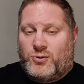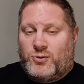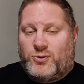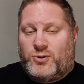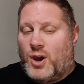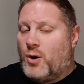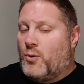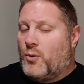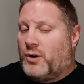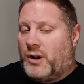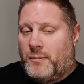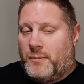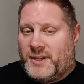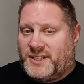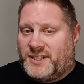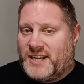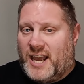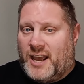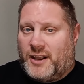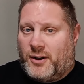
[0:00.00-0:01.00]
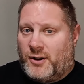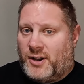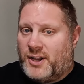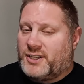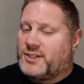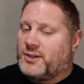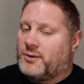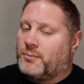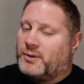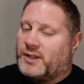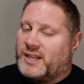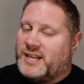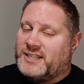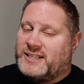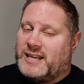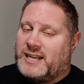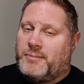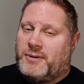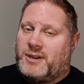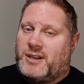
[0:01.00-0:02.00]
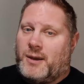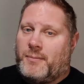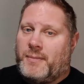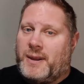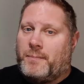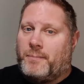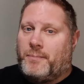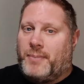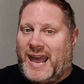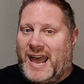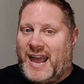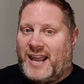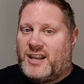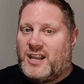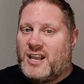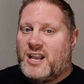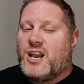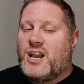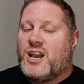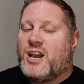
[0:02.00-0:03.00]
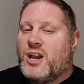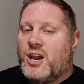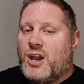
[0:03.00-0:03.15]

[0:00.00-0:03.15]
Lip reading: You don't want to miss out on it, so please keep coming back.